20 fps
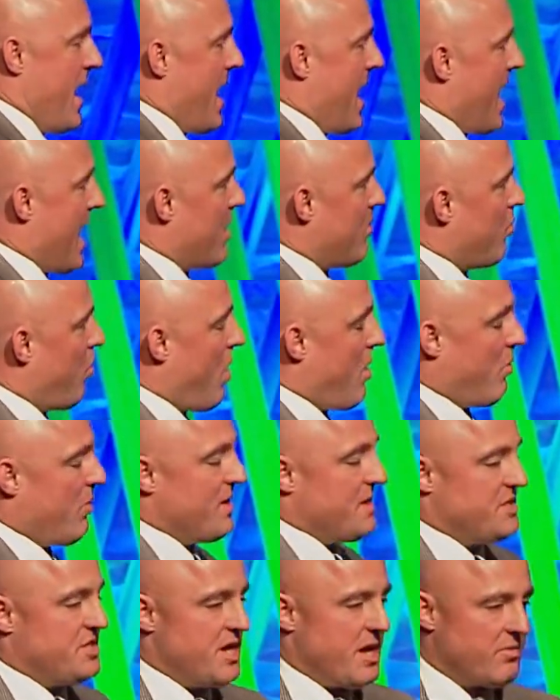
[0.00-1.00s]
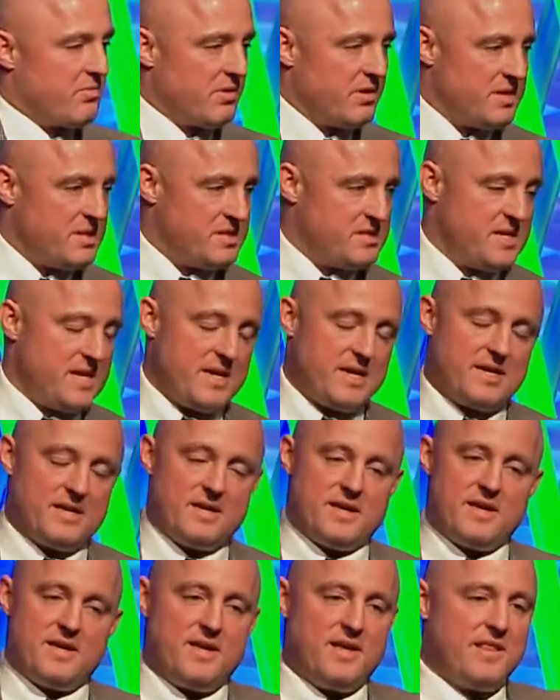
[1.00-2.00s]
And what we generally see in
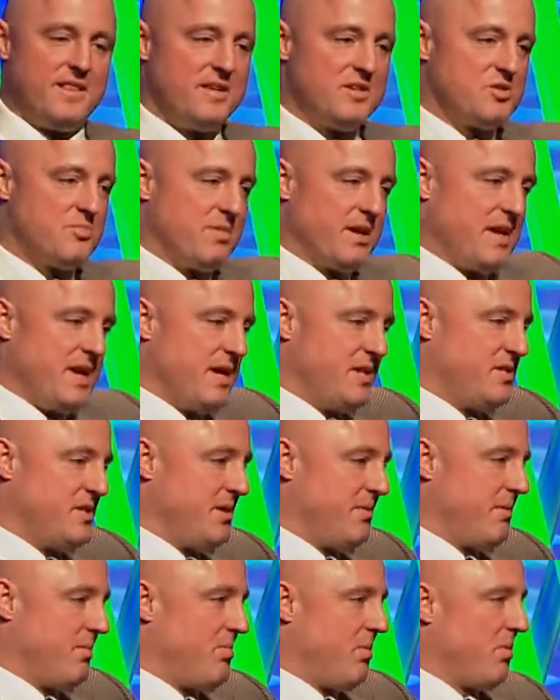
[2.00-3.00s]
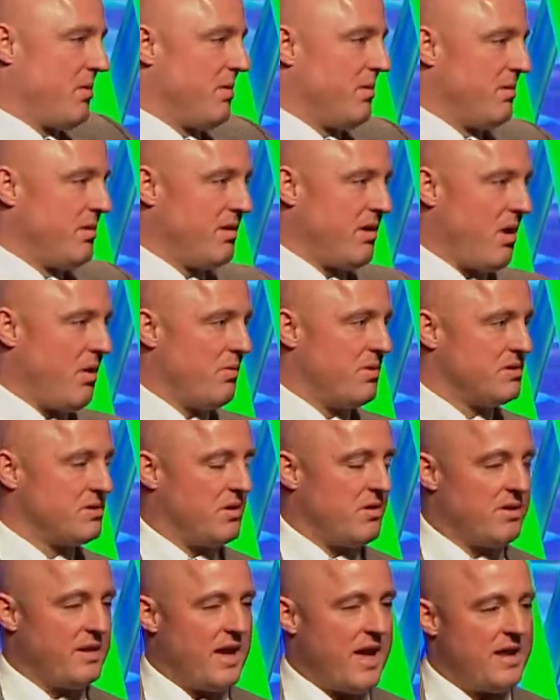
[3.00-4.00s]
this McKinsey report, always
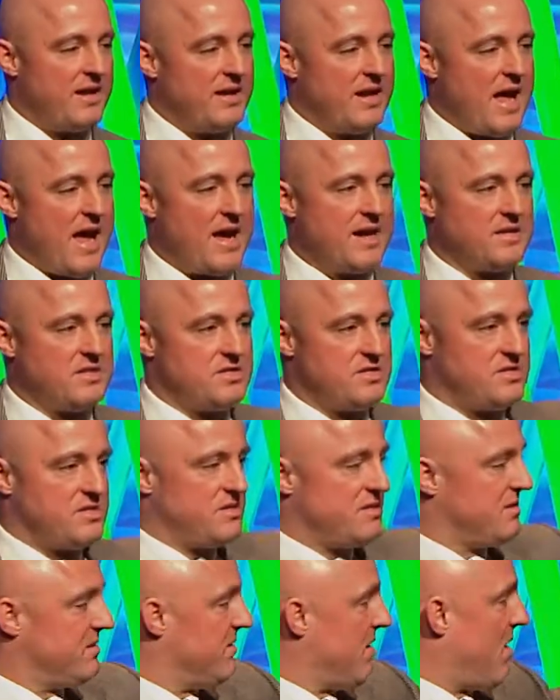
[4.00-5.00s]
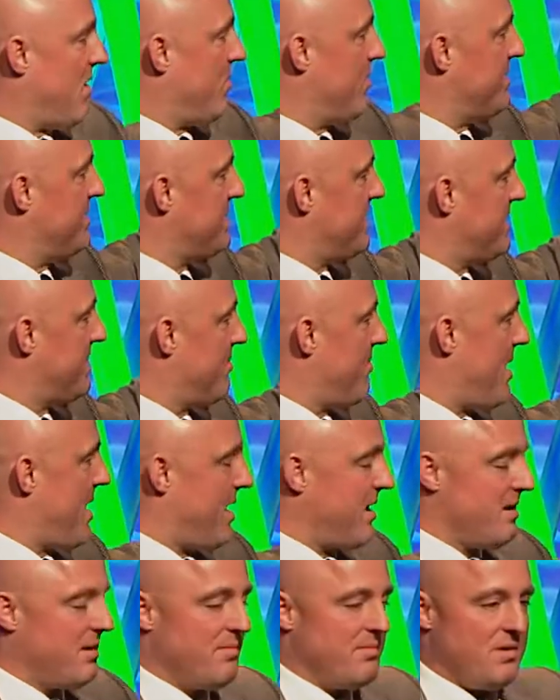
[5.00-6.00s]
look at it, ag's always at the
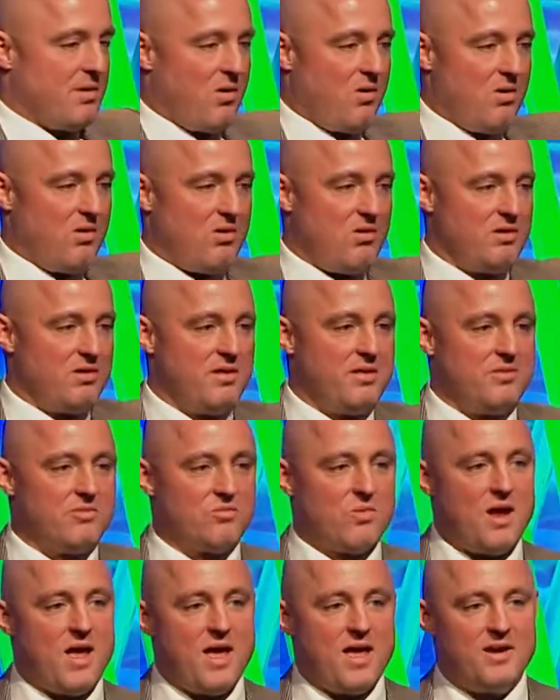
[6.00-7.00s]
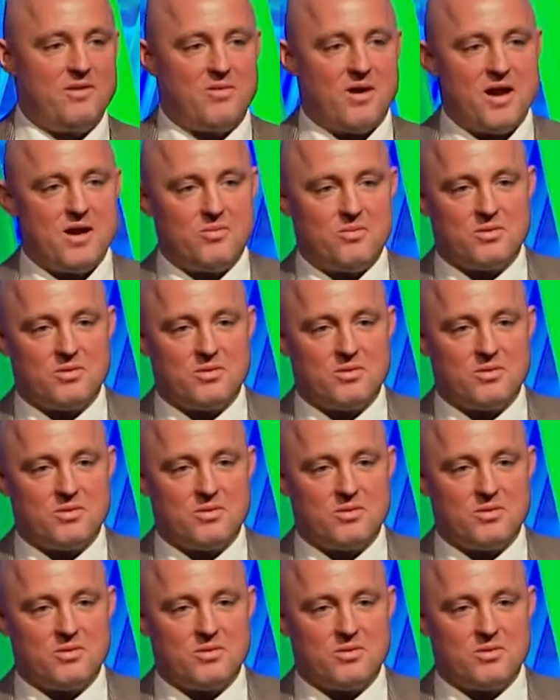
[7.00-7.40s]
bottom, all in red, right?